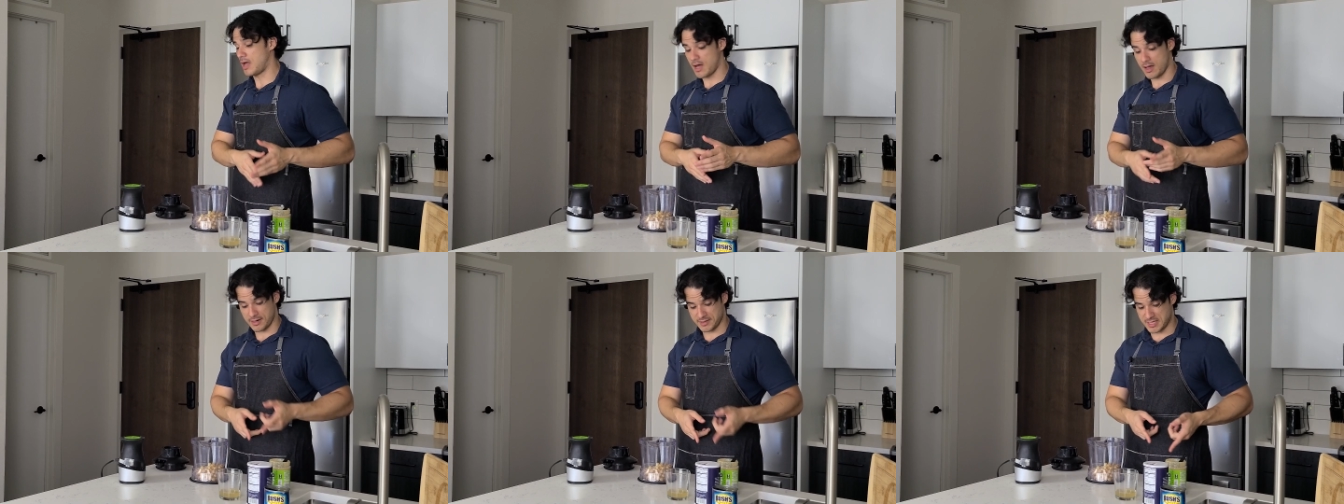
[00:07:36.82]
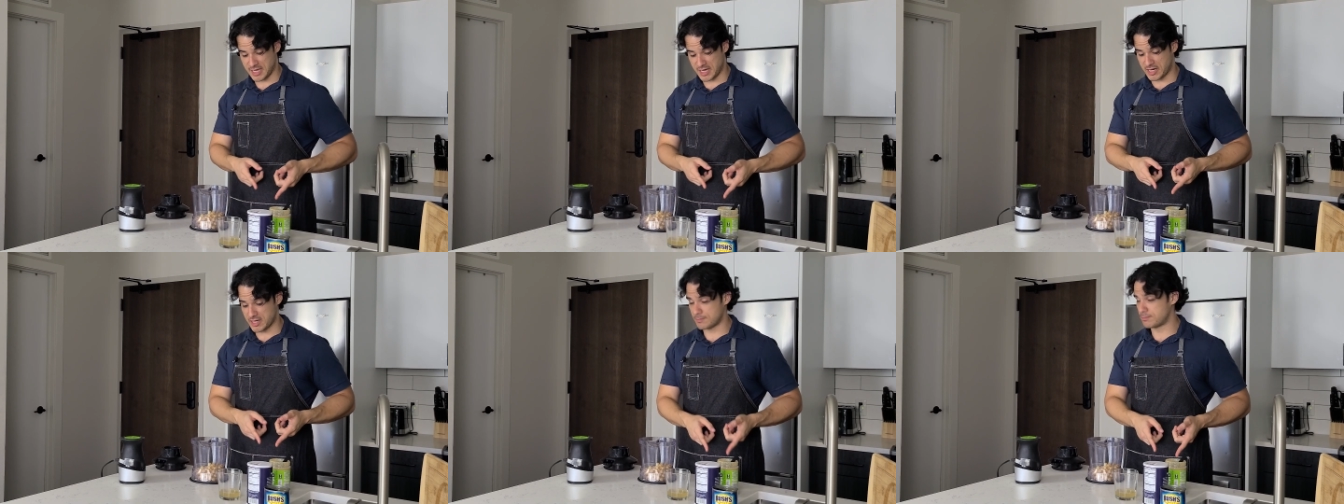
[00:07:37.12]

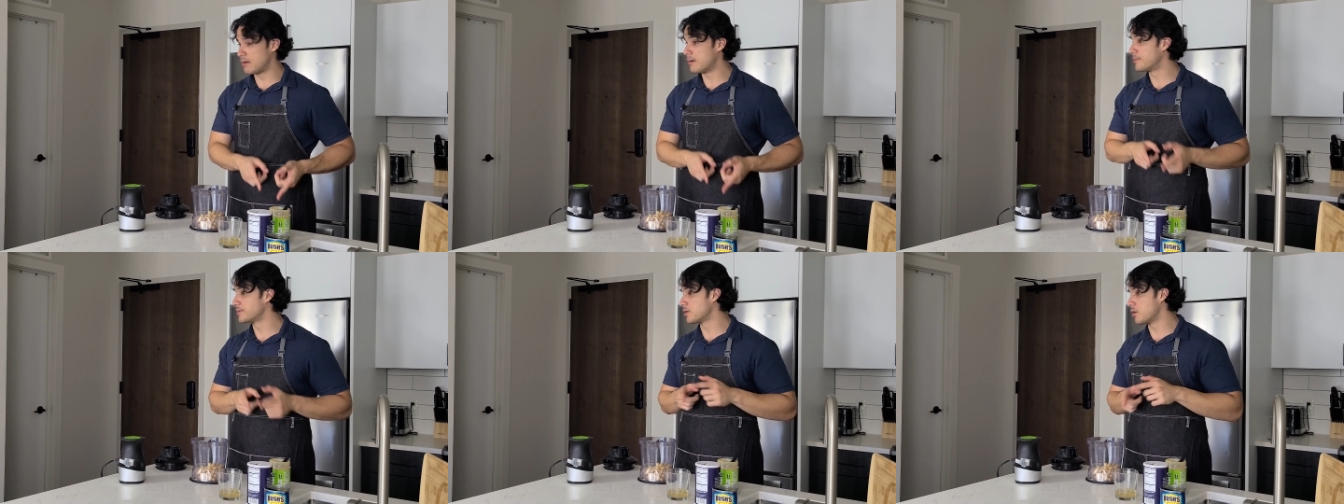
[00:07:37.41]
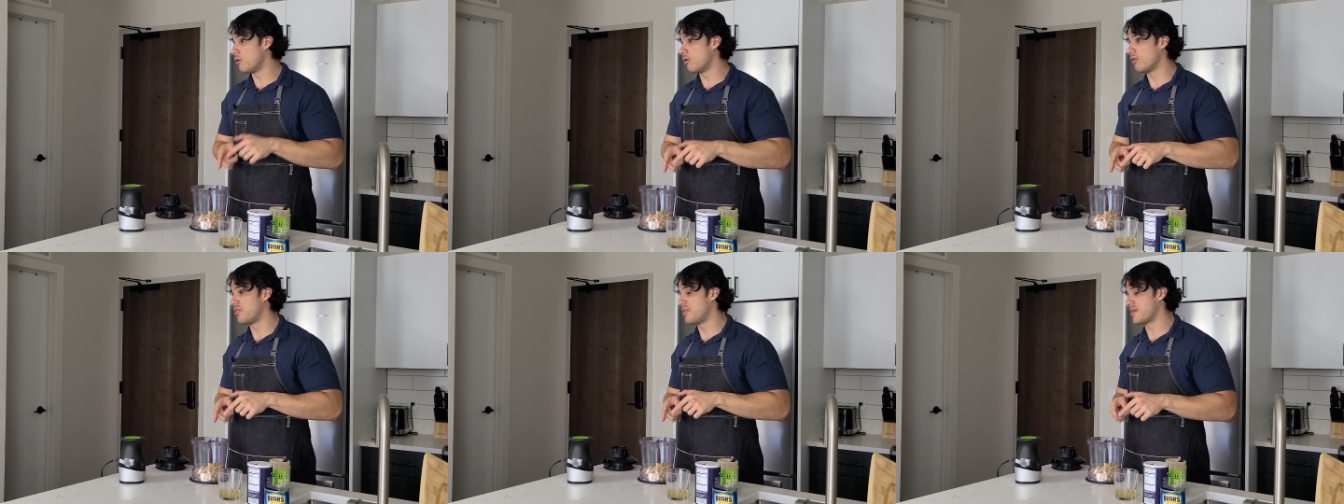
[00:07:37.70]
Honestly, I could have probably put the
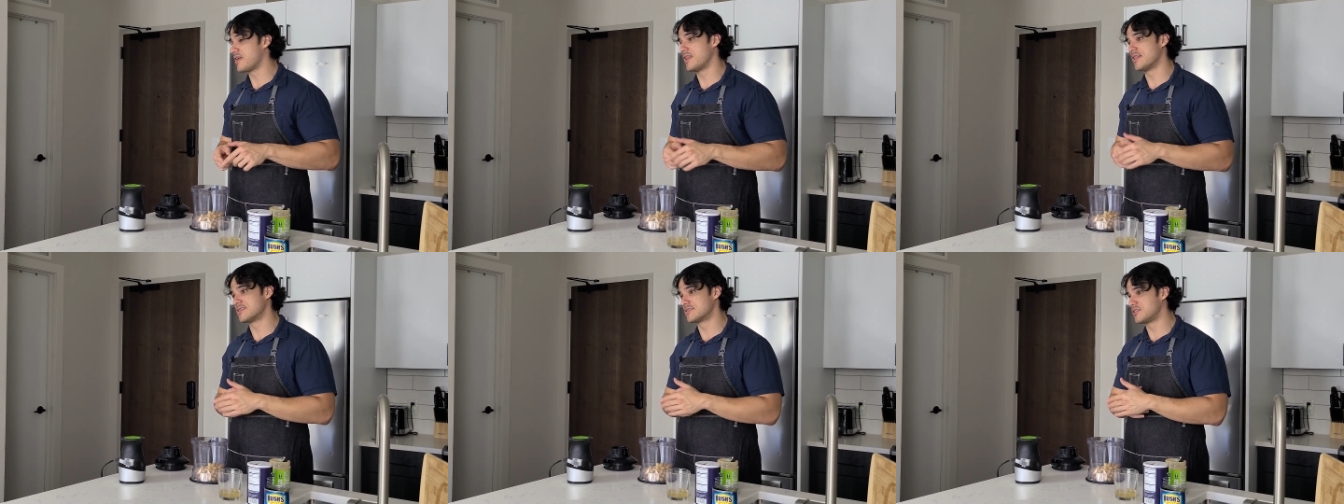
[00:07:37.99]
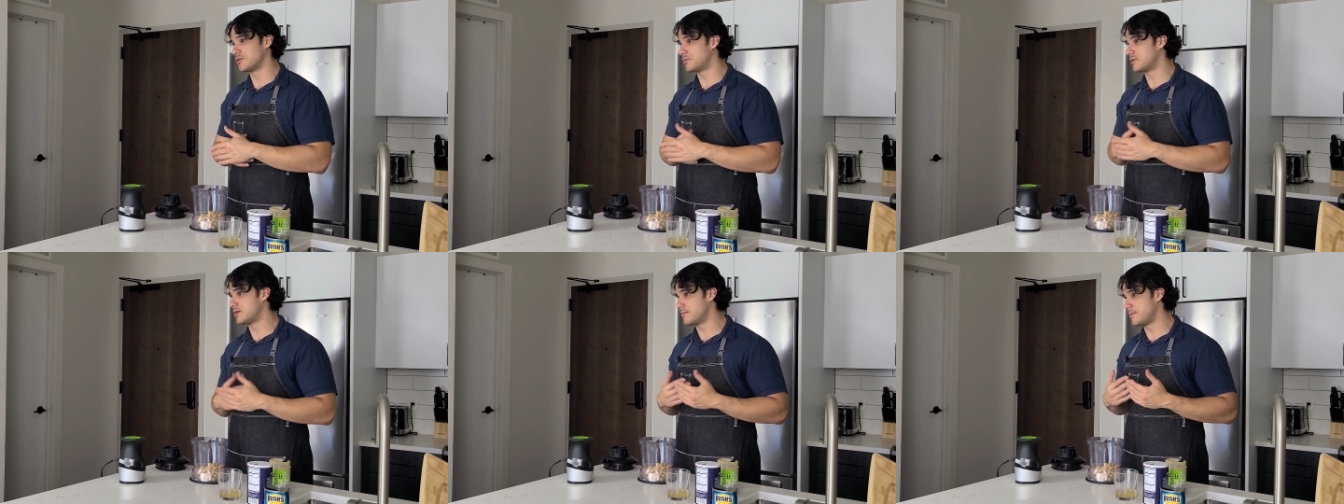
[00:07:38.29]
whole thing in. It
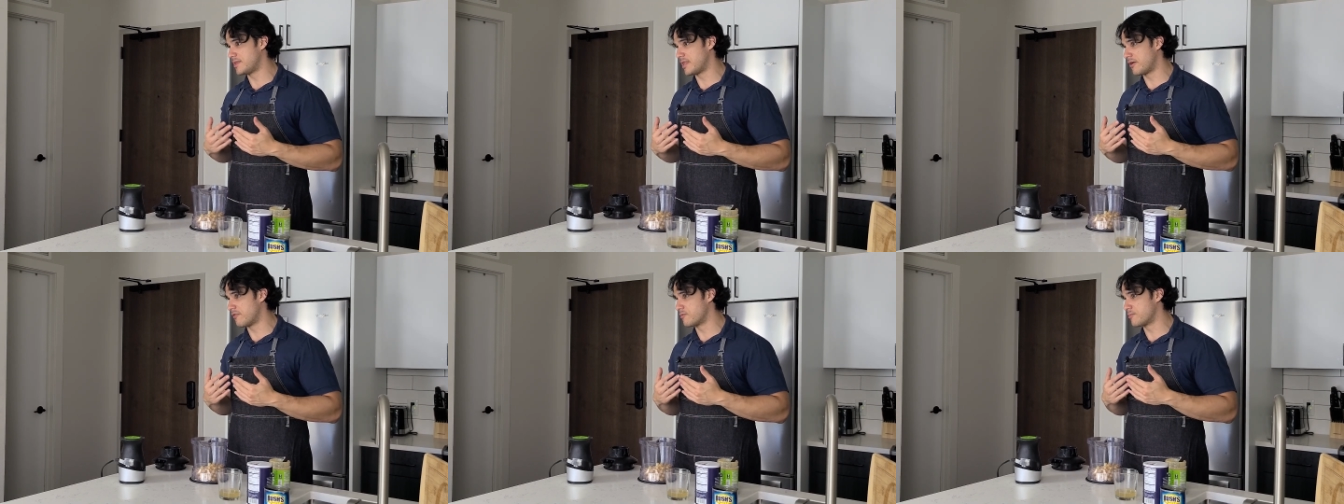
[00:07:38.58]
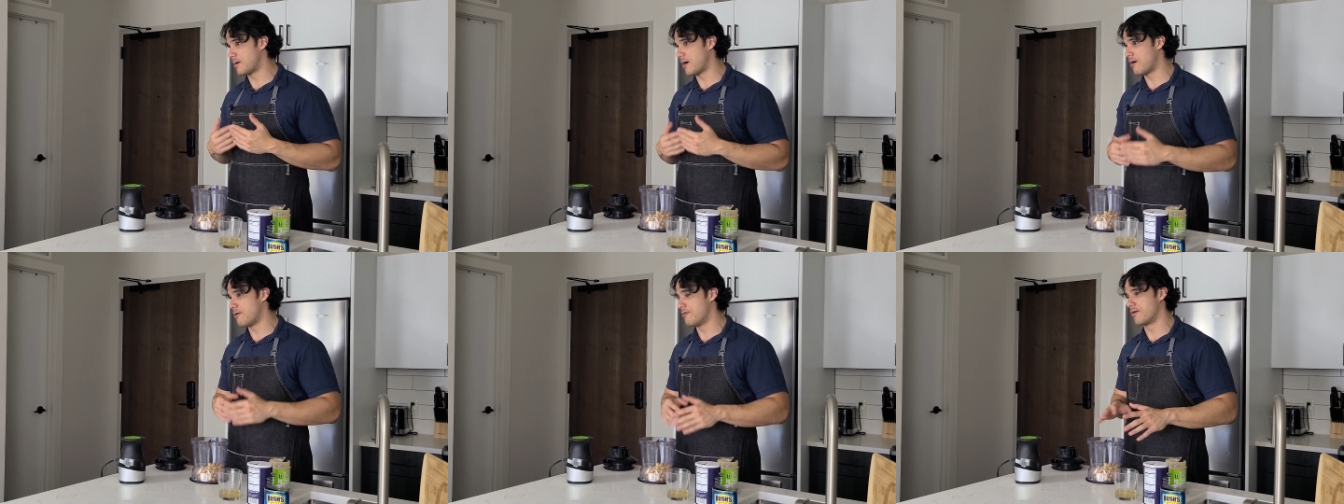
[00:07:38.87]
still wouldn't have been that
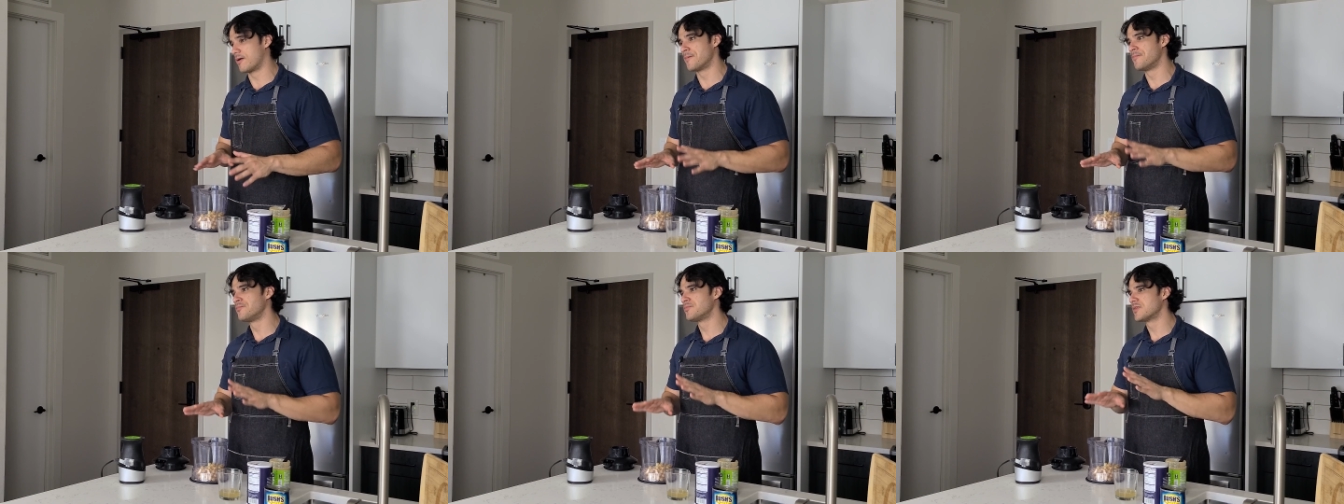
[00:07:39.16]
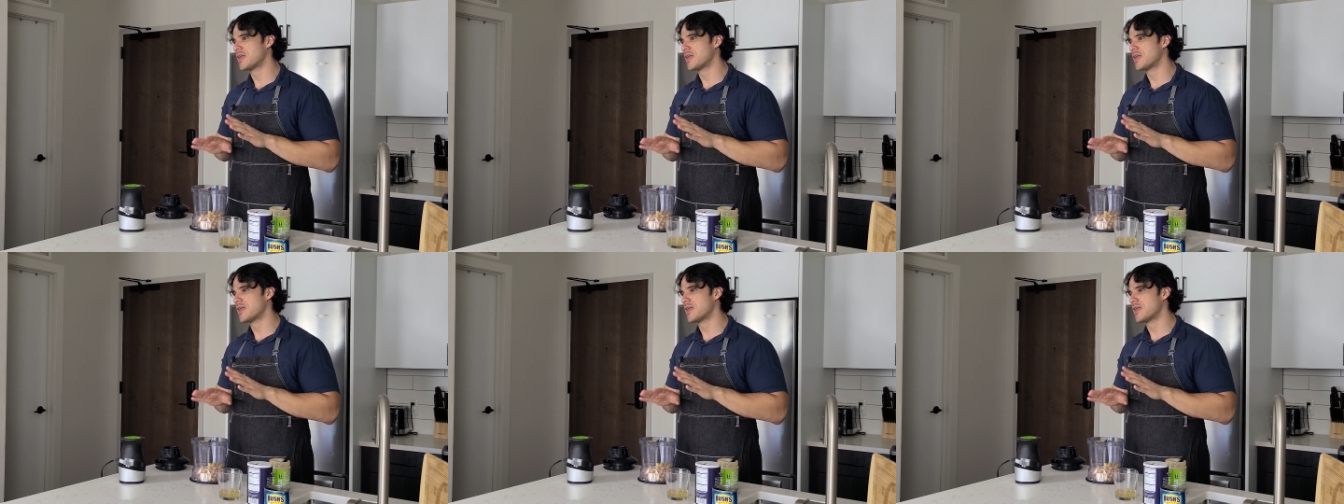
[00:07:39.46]
overpowering.